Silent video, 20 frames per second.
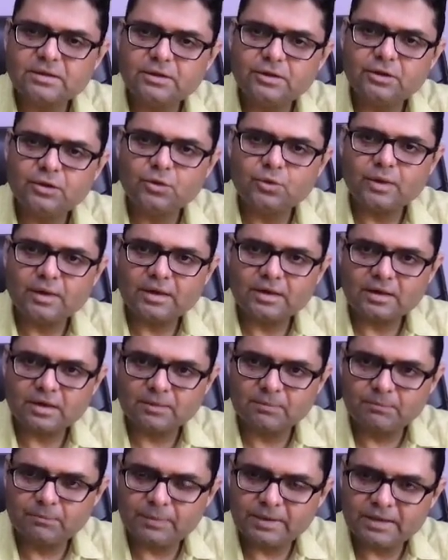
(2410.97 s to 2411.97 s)
you are
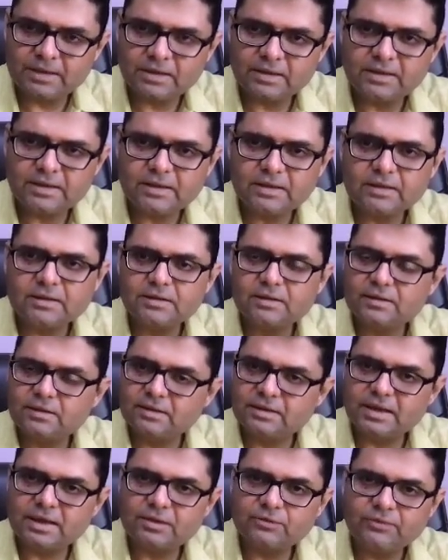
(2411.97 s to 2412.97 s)
completely
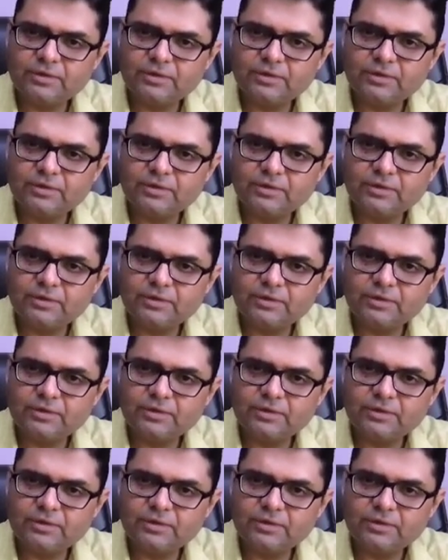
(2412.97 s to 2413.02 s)
done